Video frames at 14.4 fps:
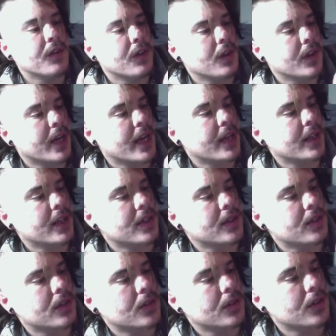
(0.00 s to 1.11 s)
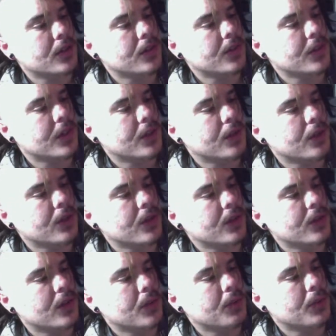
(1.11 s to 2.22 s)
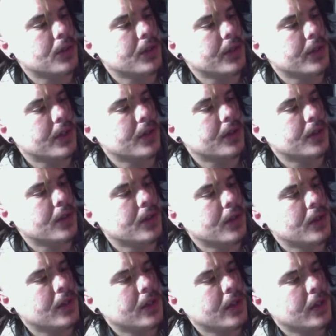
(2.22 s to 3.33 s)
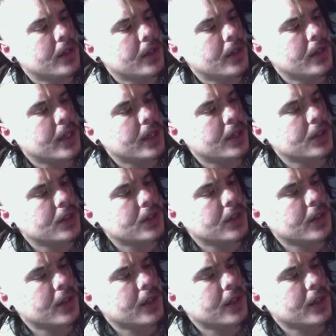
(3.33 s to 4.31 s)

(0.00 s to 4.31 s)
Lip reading: Okay, that's good for the coil, so I'll put it at, actually,